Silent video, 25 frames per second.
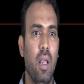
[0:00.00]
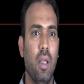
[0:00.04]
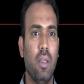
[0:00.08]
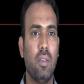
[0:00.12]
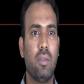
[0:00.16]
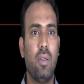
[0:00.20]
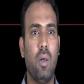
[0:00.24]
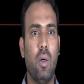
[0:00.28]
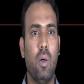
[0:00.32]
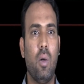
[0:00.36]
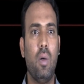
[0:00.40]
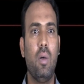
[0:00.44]

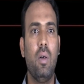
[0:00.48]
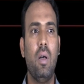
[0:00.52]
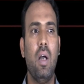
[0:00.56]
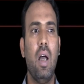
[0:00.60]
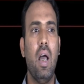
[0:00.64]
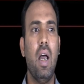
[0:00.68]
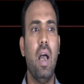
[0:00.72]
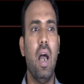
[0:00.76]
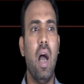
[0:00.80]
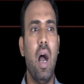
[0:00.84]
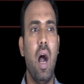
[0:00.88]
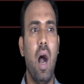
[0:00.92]

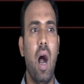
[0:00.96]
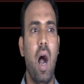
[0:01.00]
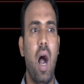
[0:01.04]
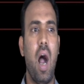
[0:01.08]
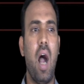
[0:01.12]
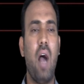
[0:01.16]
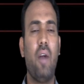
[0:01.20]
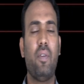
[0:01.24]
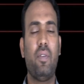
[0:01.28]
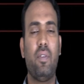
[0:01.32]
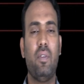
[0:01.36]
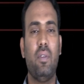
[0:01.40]
So
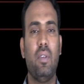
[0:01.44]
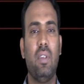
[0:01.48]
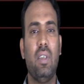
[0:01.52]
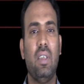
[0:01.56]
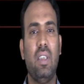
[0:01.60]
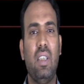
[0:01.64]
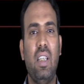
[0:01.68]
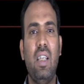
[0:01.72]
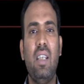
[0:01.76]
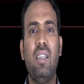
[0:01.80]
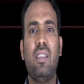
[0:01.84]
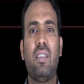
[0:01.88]

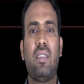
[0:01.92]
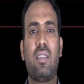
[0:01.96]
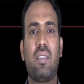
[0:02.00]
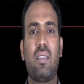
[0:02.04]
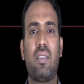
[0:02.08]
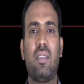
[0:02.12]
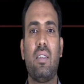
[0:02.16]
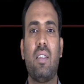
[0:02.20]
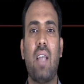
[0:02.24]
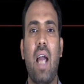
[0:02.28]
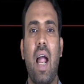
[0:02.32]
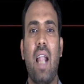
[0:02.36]

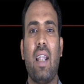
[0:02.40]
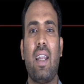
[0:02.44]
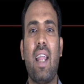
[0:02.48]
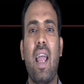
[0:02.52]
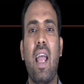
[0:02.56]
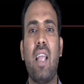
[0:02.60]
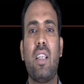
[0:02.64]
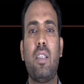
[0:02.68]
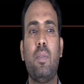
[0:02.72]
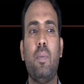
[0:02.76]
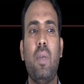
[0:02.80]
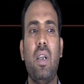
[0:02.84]
this
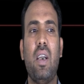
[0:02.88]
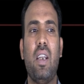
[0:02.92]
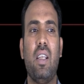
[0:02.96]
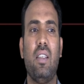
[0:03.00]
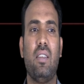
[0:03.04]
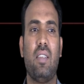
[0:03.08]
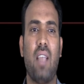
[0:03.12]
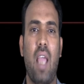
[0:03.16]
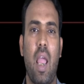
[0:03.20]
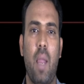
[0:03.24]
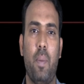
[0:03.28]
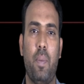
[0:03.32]
attachment
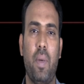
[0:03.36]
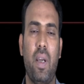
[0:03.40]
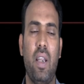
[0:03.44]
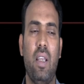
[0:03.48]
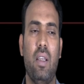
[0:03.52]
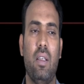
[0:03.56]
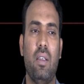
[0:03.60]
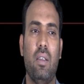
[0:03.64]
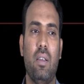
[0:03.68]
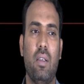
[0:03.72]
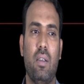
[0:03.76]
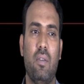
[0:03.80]
is
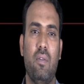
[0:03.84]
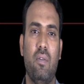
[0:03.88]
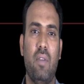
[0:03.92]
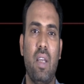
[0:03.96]
happening